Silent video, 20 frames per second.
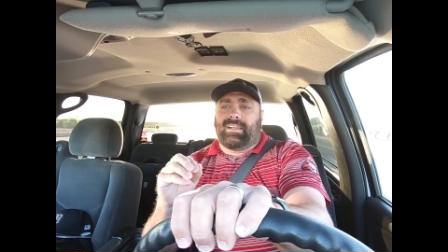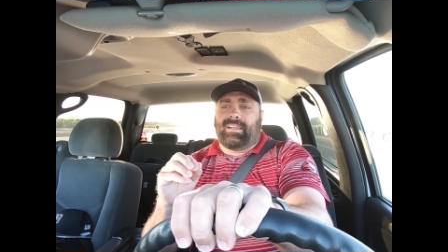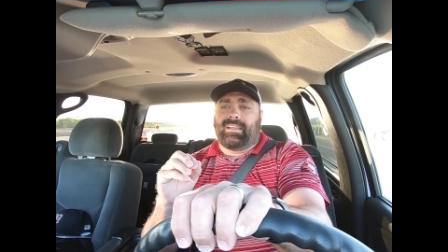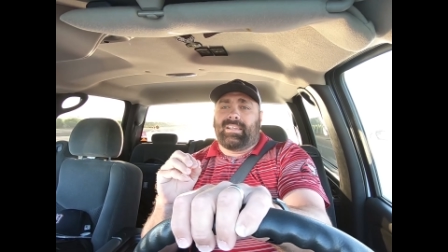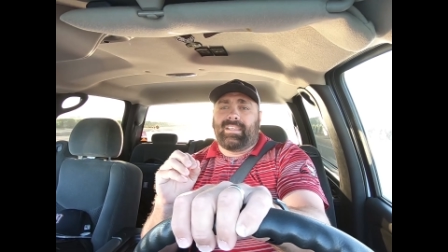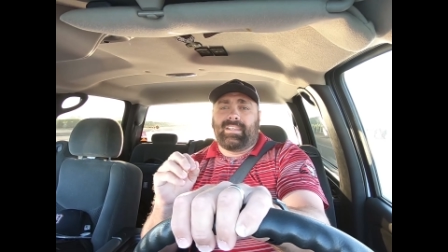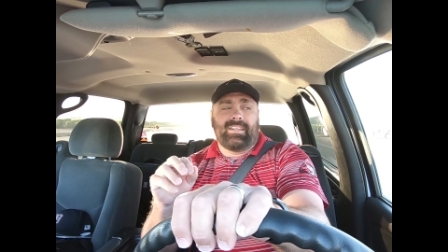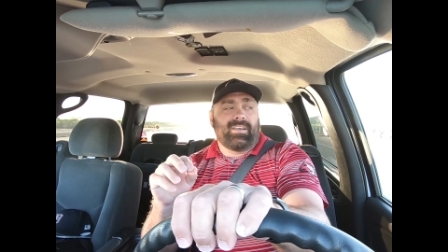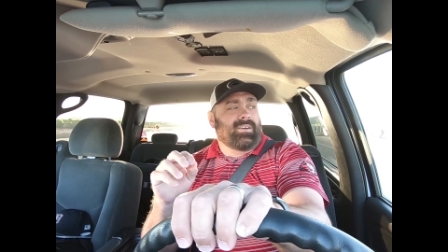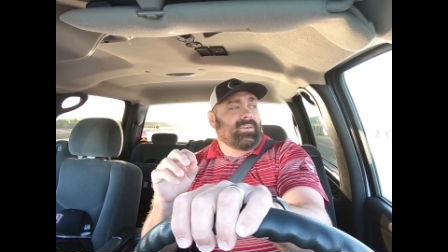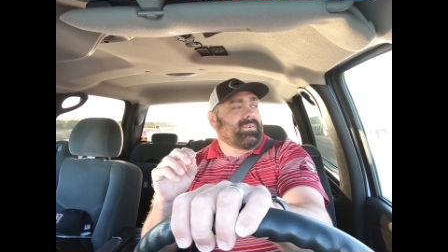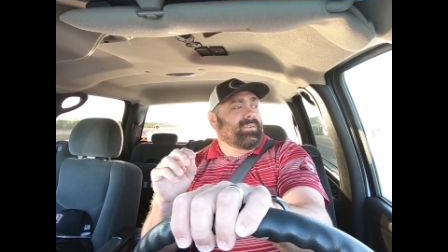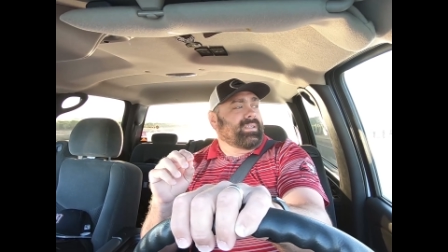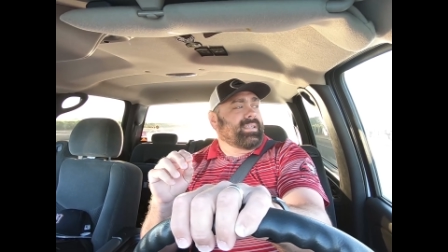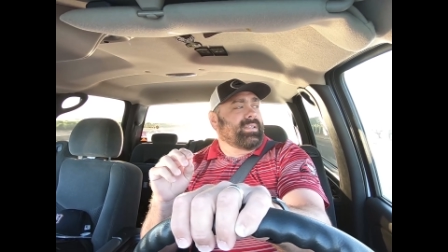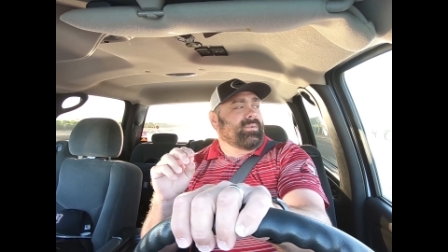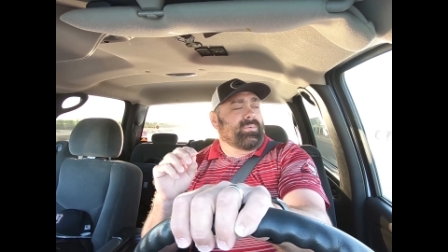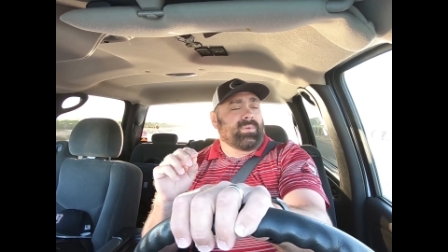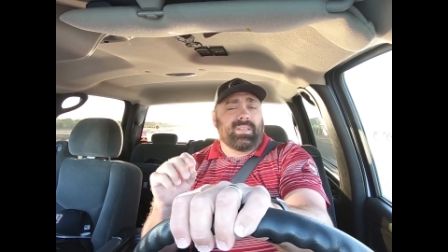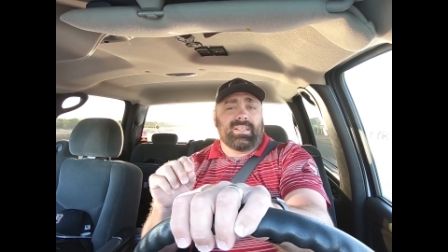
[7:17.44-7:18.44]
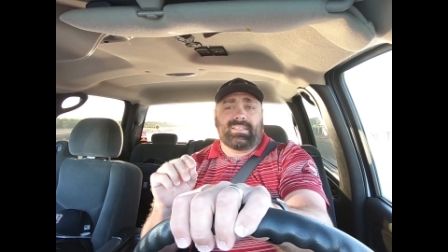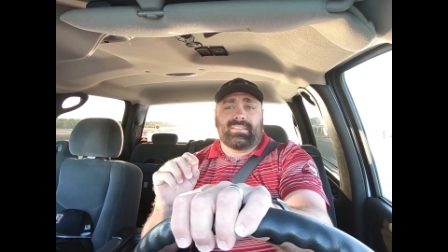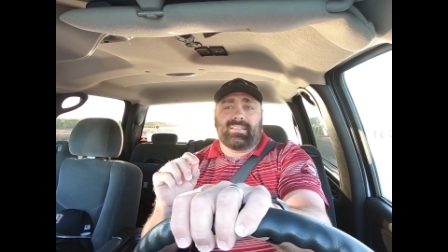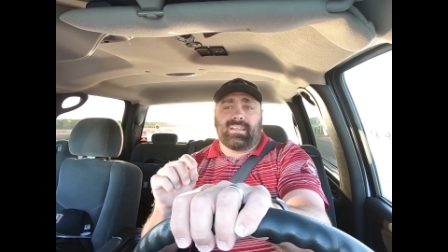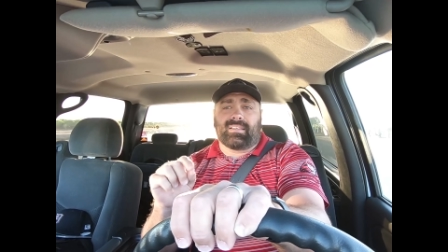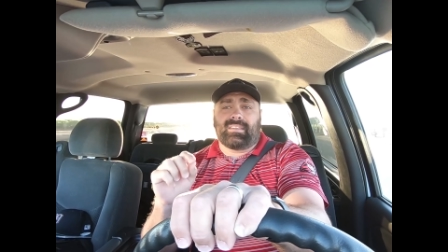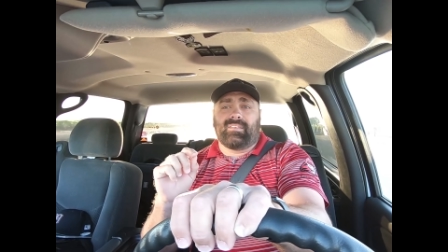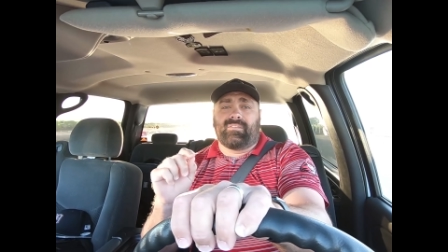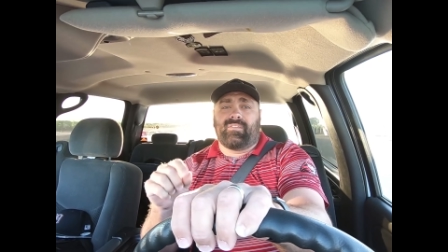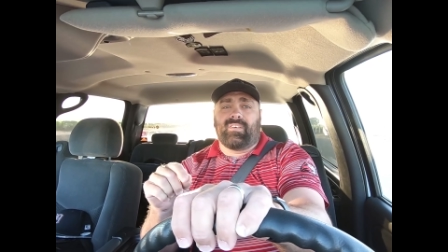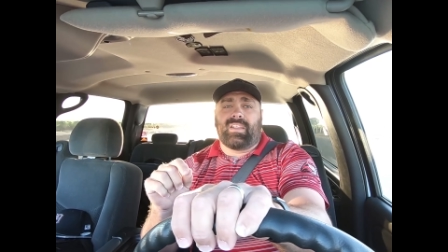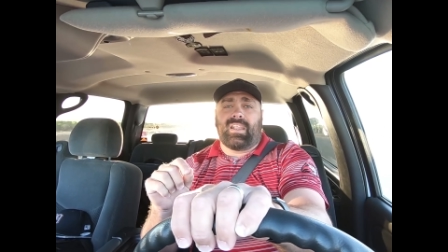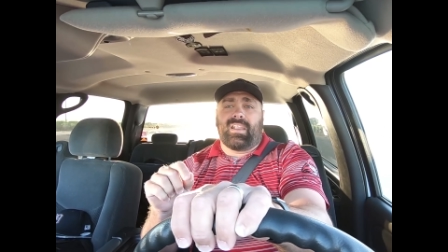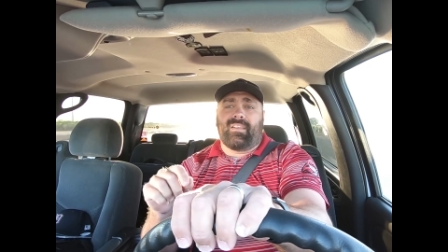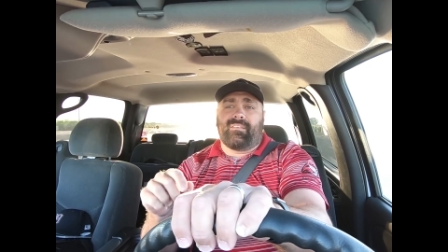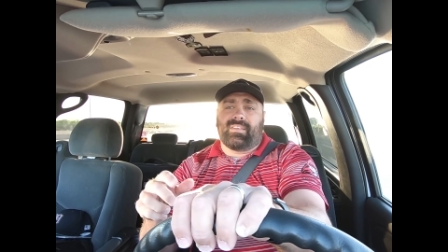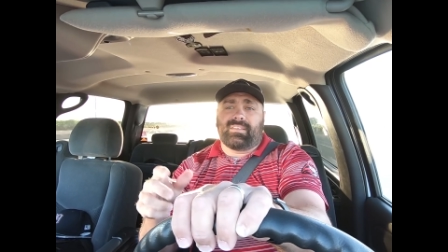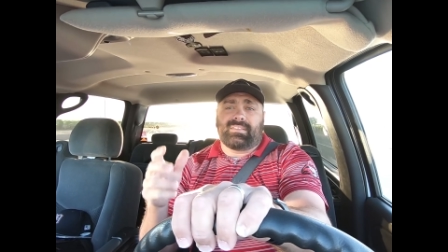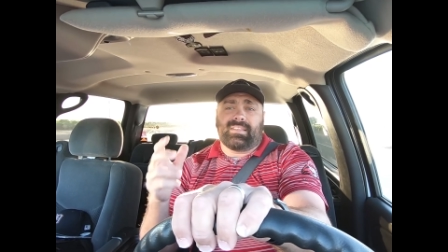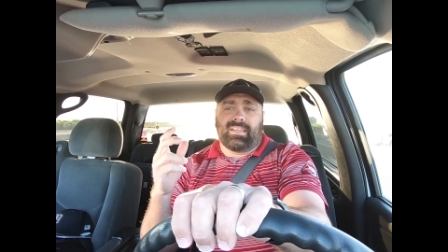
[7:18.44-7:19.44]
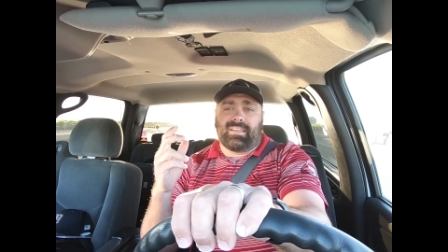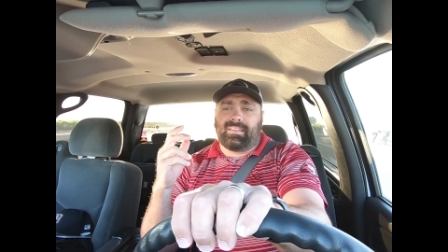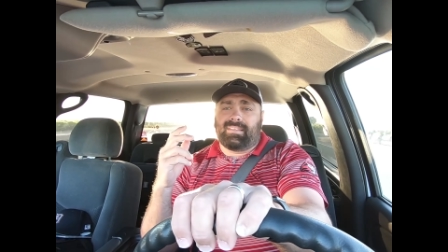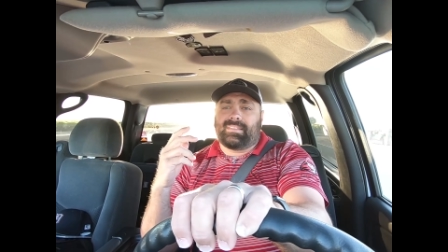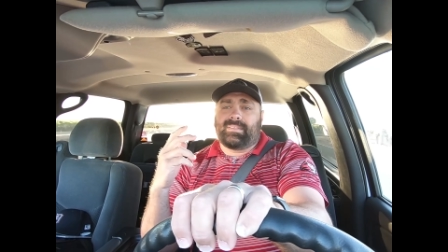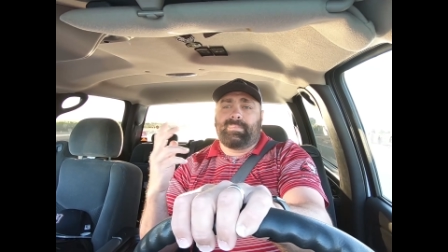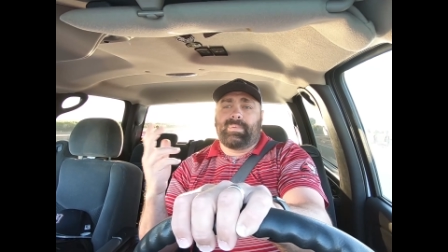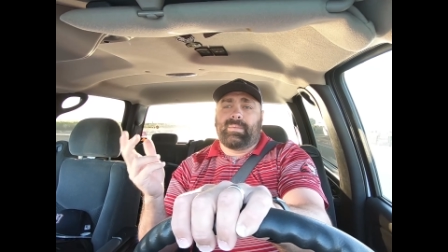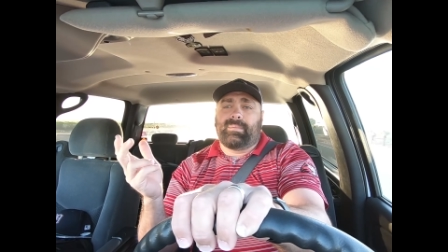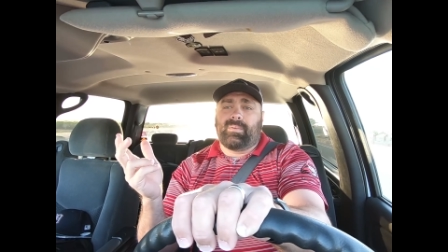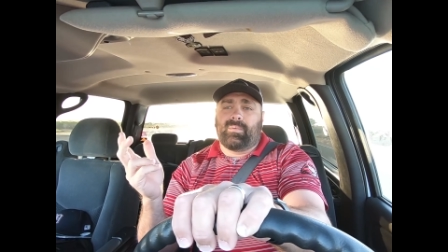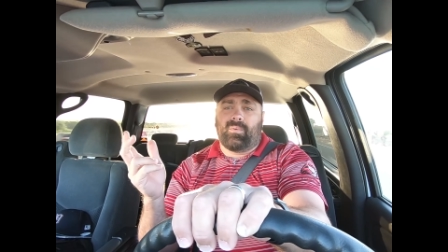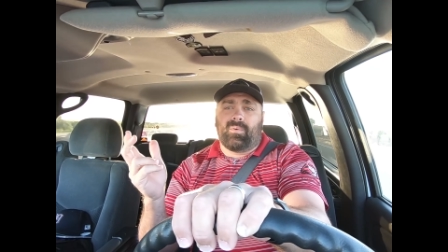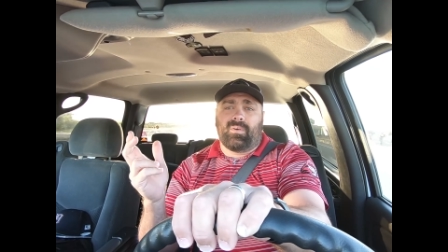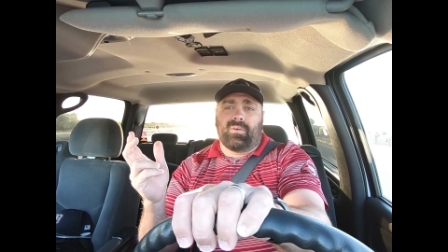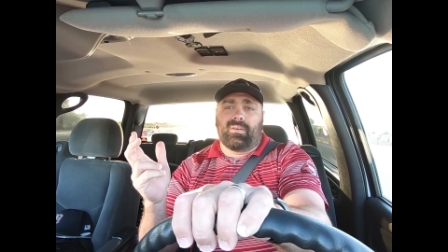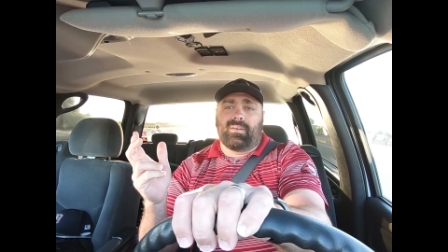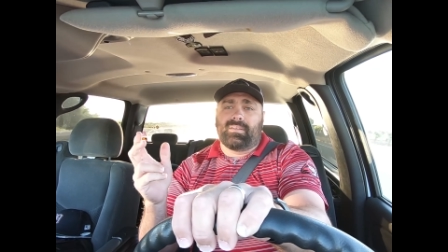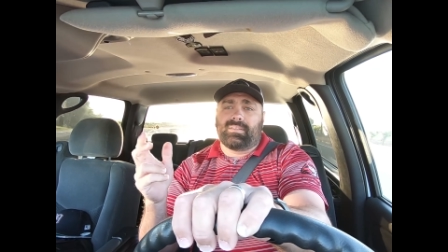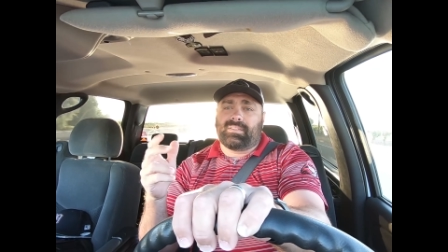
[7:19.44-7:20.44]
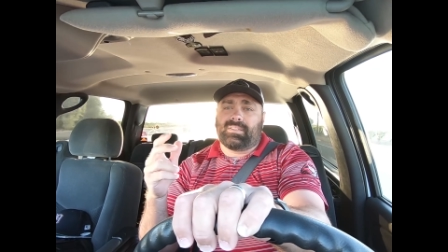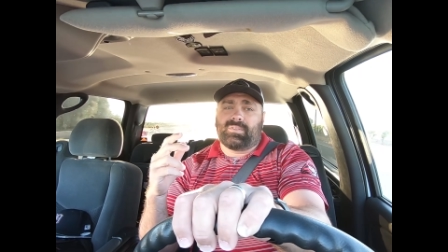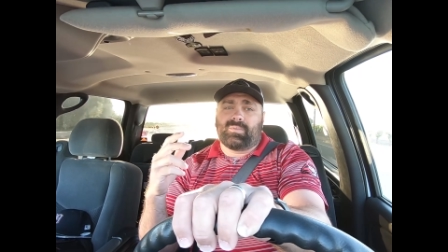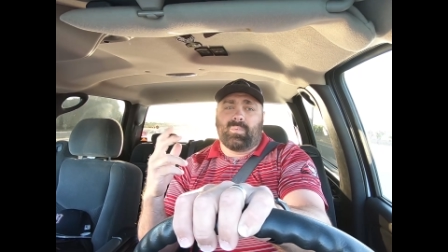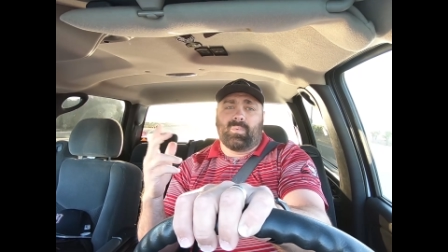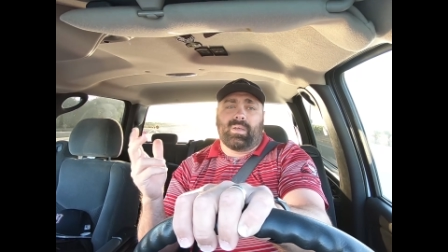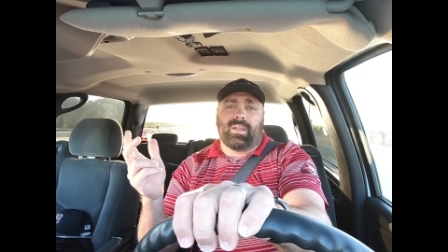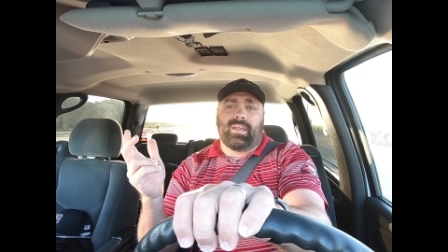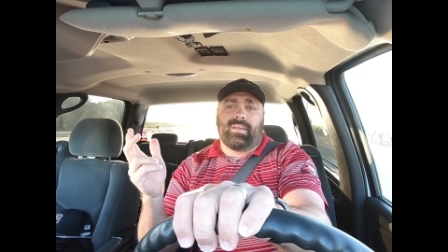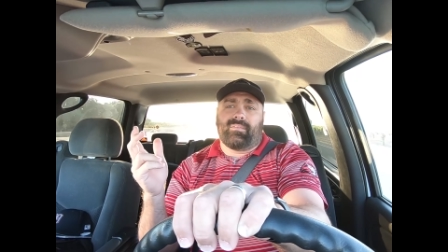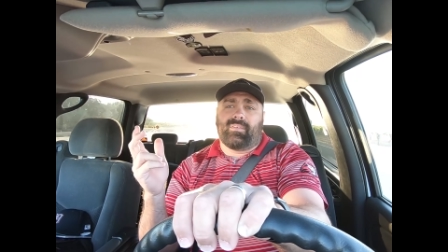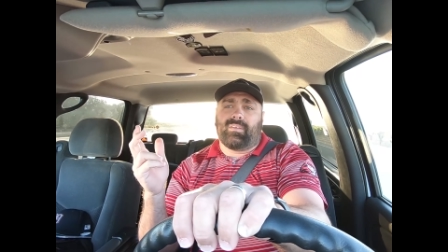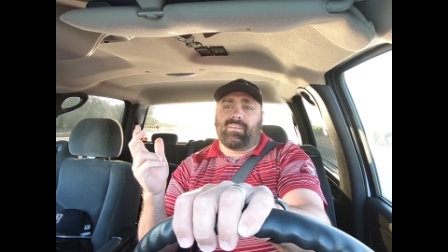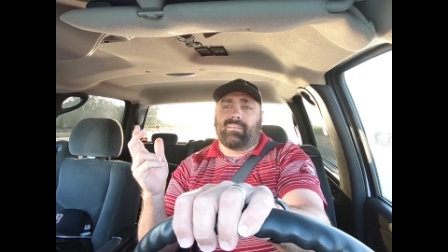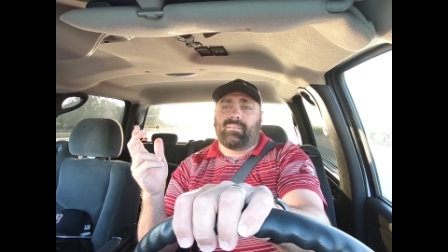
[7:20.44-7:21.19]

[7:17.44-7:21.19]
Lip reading: you know, can really suck the fun out of it. It's like, it's BB wars, it's whatever.